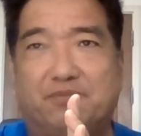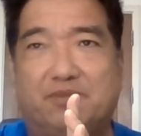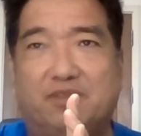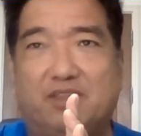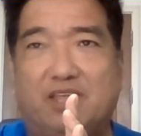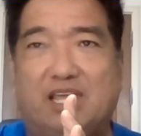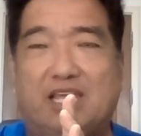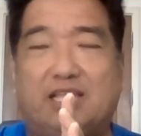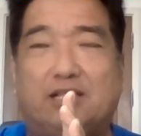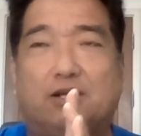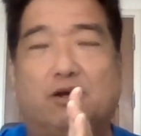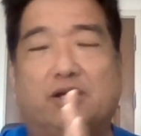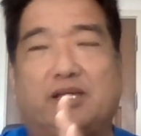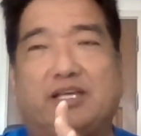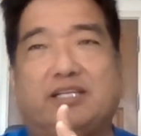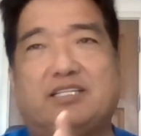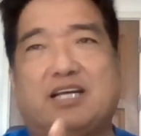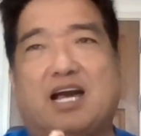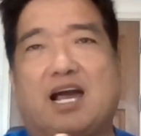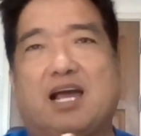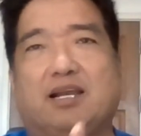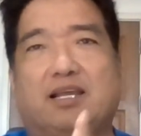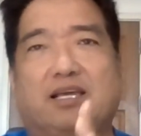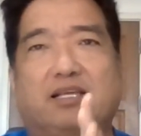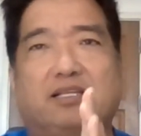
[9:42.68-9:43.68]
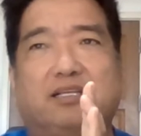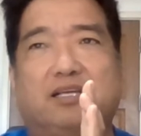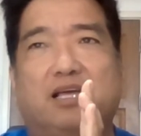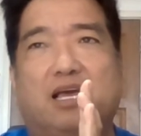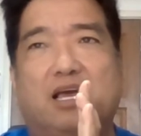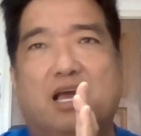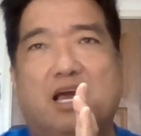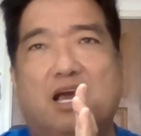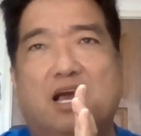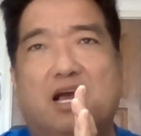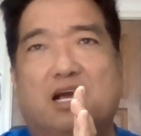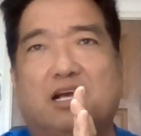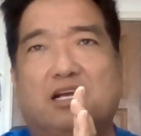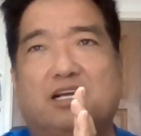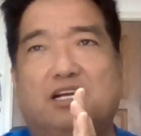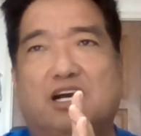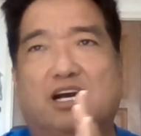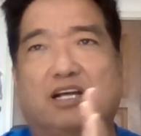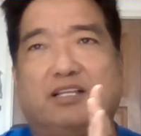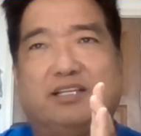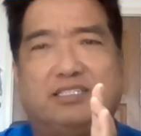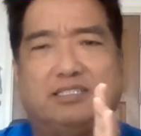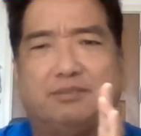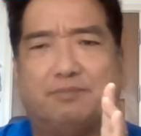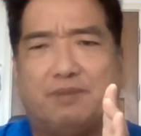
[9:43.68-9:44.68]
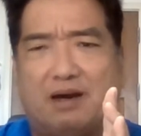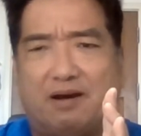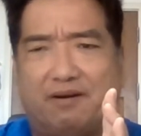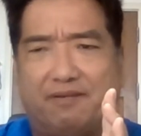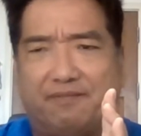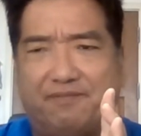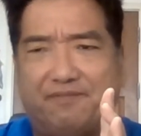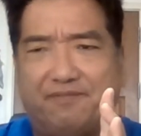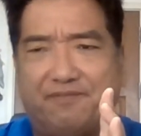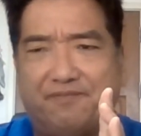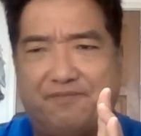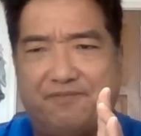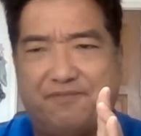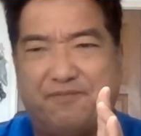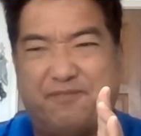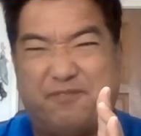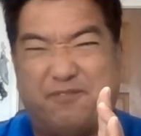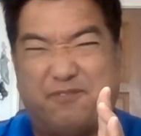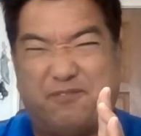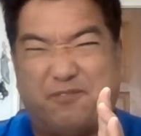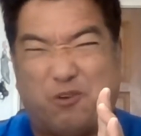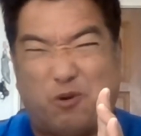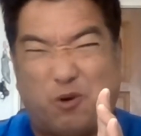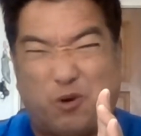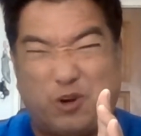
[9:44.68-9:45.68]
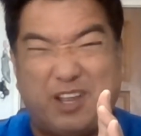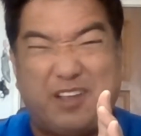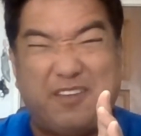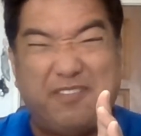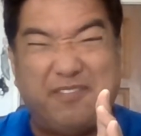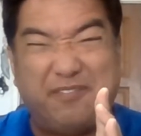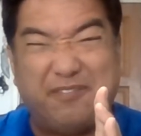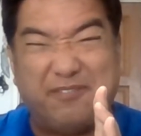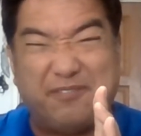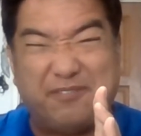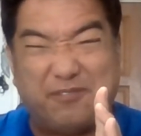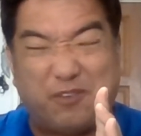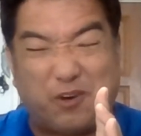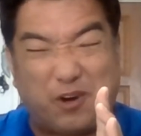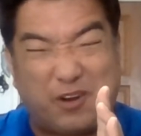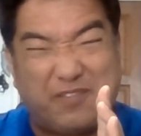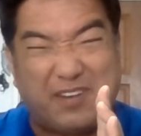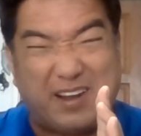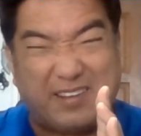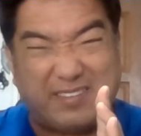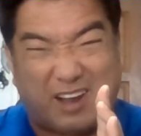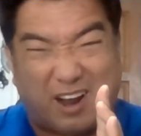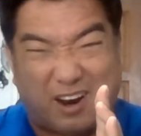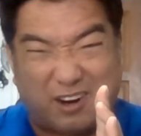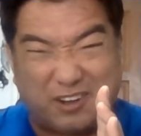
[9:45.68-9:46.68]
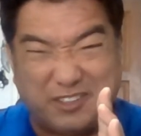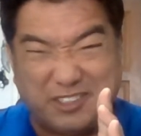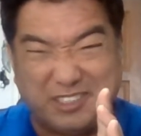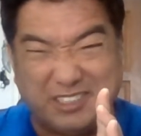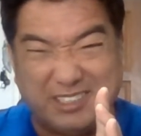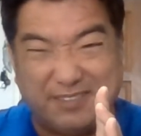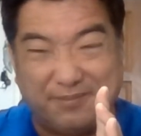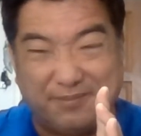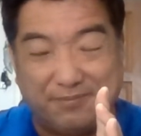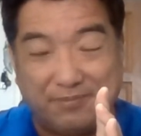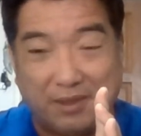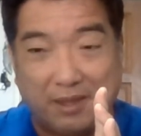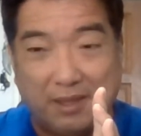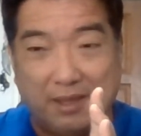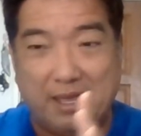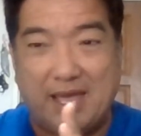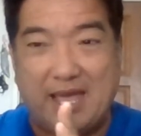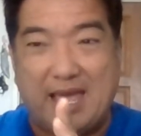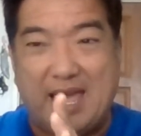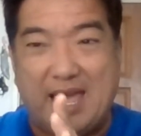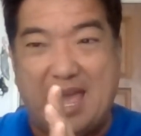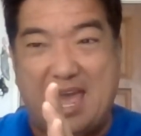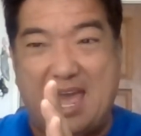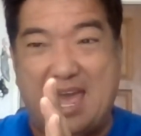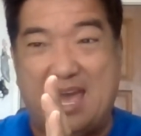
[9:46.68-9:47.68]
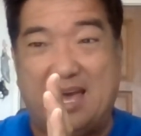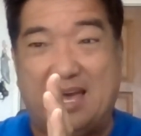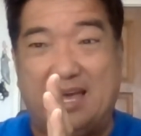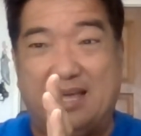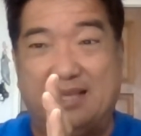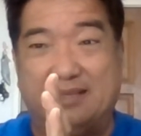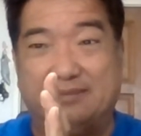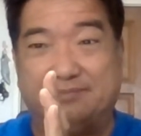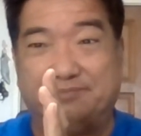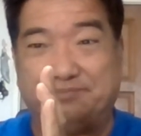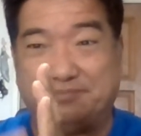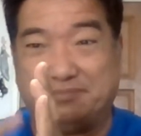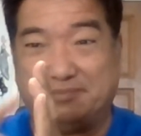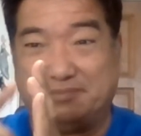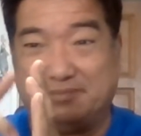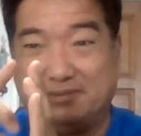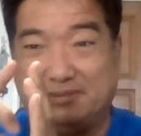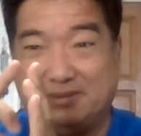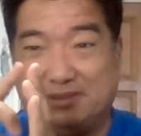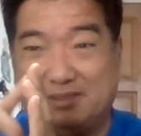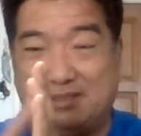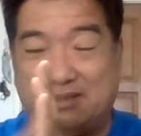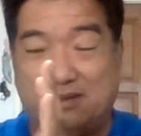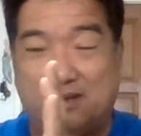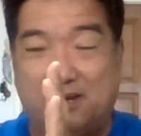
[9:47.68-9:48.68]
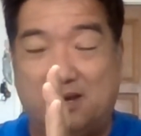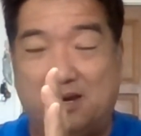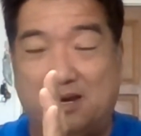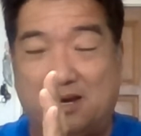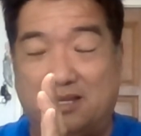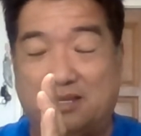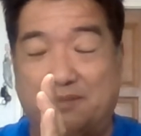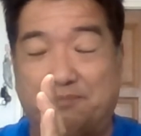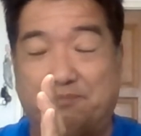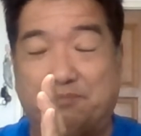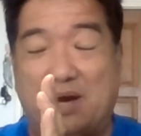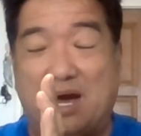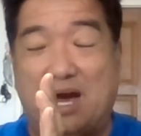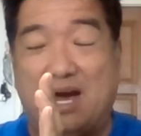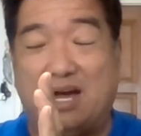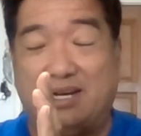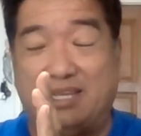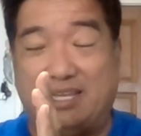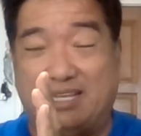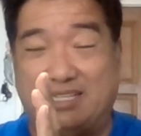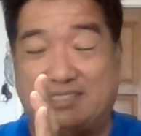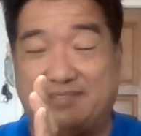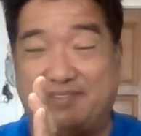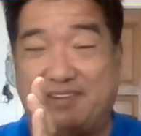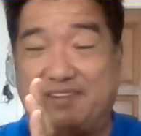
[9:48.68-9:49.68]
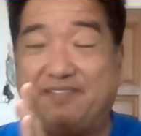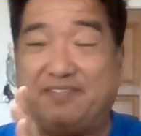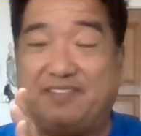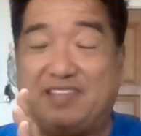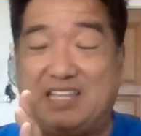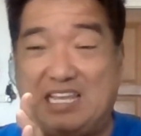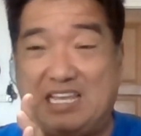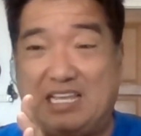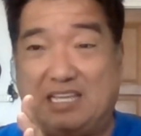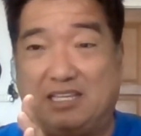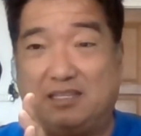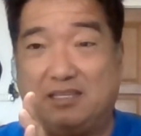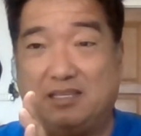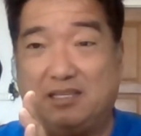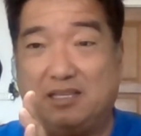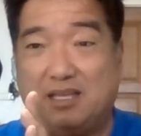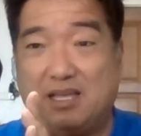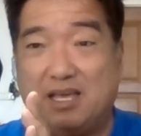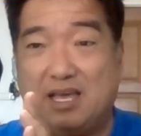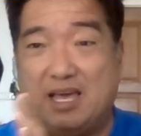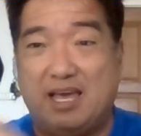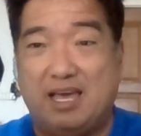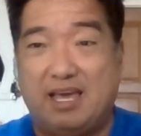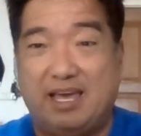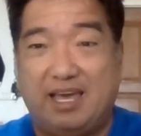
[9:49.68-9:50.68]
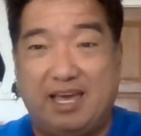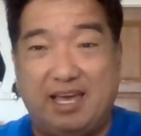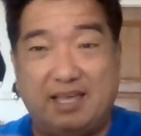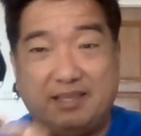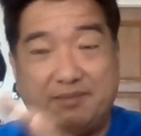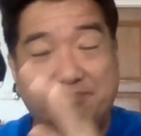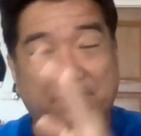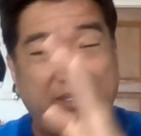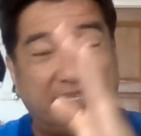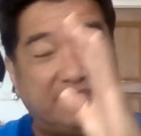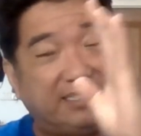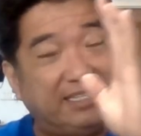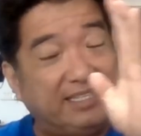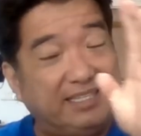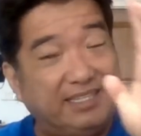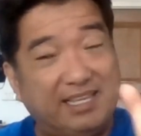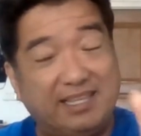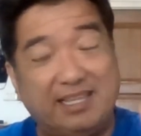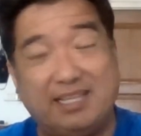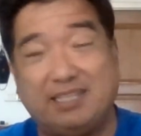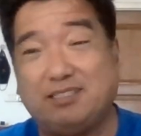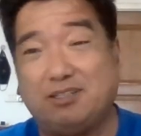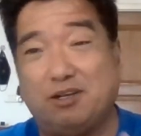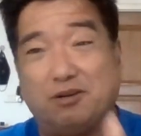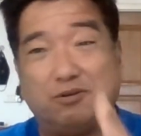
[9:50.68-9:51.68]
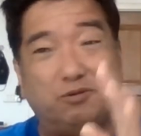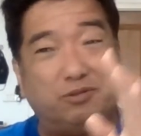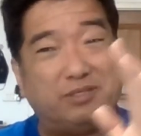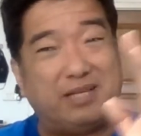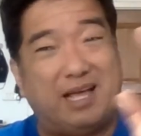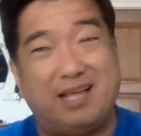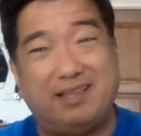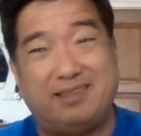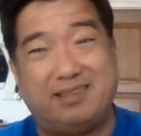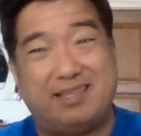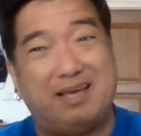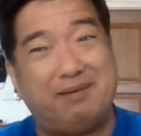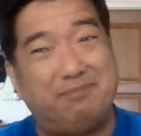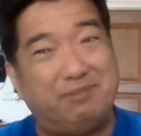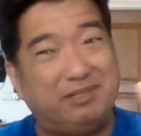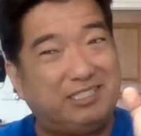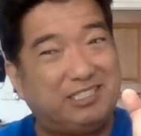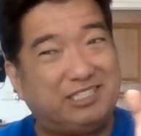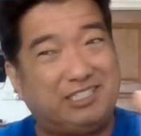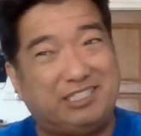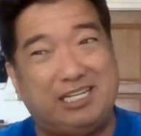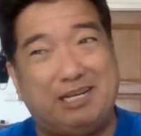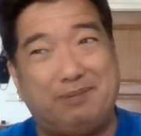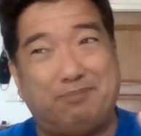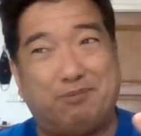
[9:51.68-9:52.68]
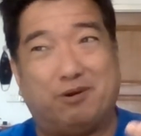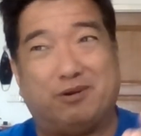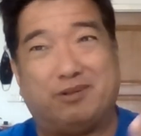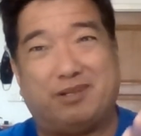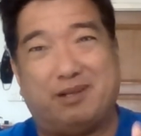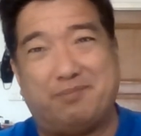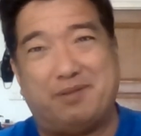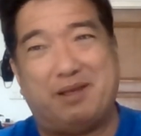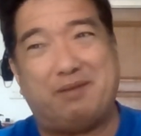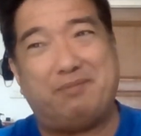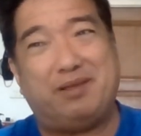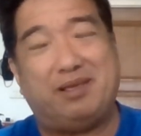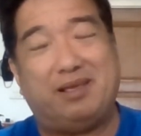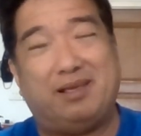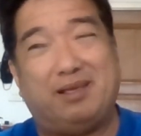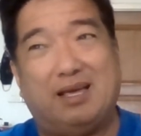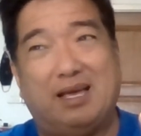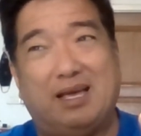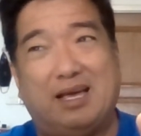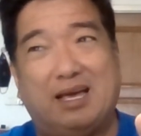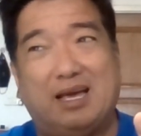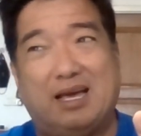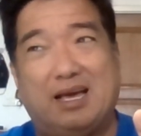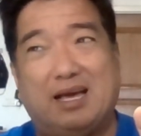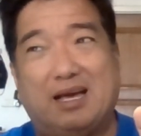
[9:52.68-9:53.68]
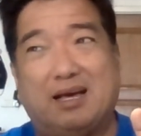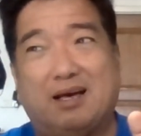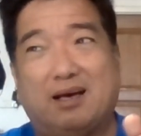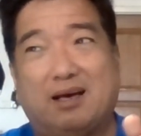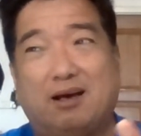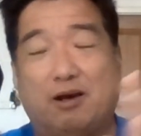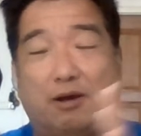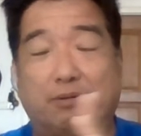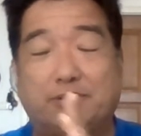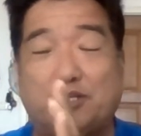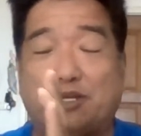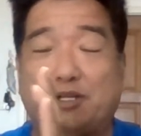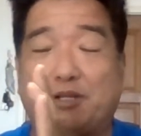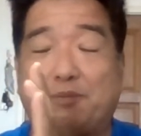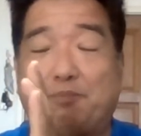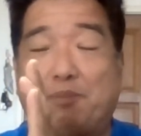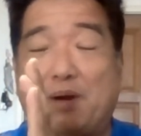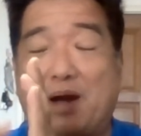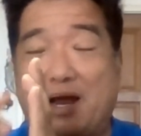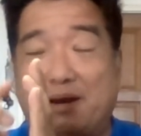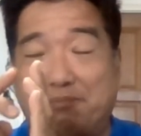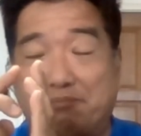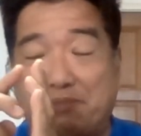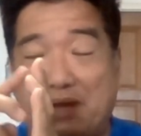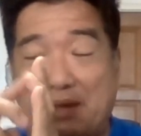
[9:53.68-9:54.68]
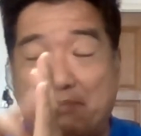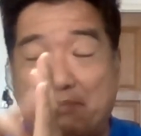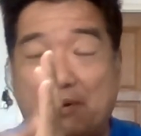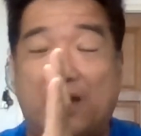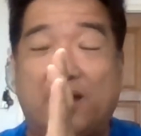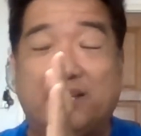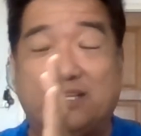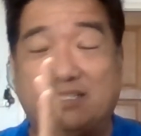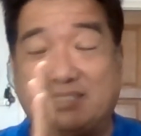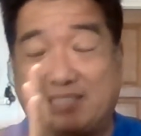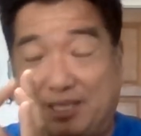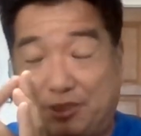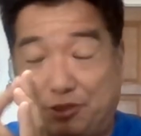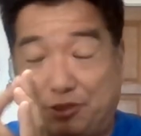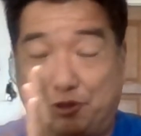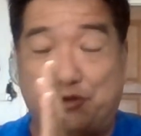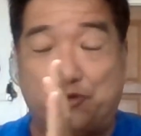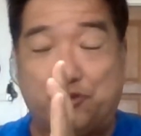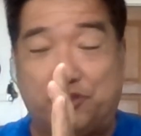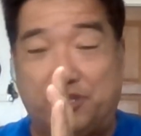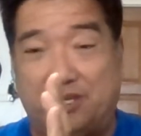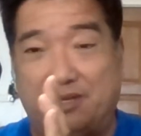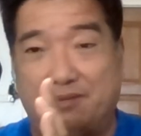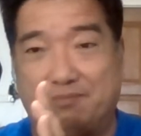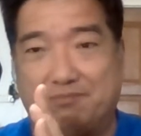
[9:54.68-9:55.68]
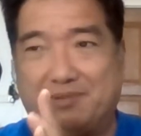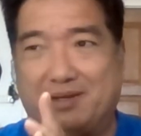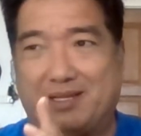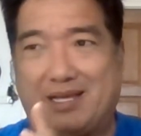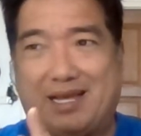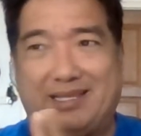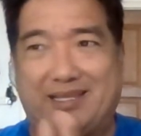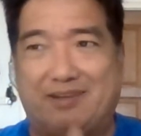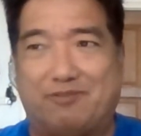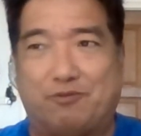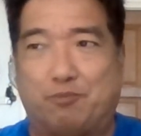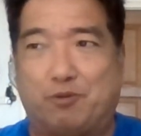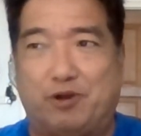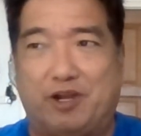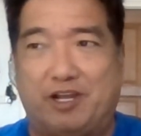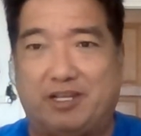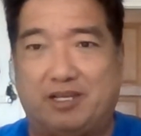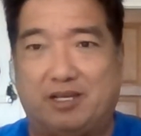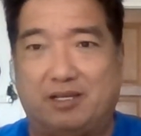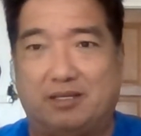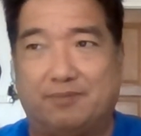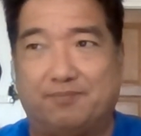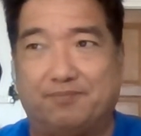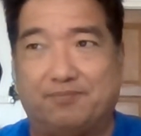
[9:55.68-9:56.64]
in Thailand, gut is about 40 $45, and the poly is 15. But the synthetics are not that much cheaper. They're maybe I'm sorry, my poly is like 30, but I never break it.